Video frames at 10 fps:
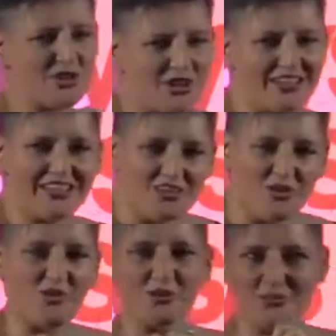a dark and
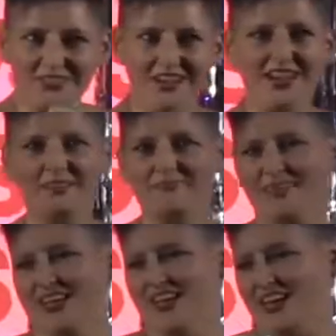horrible time.
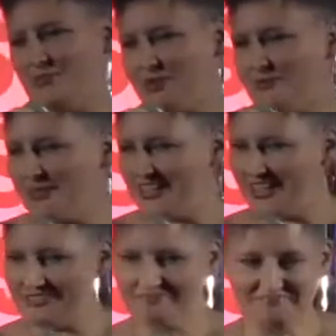And the people in
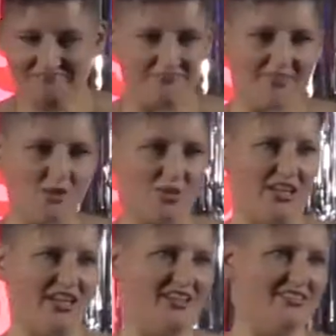it, they weren't
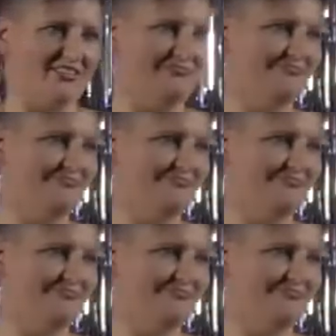like us.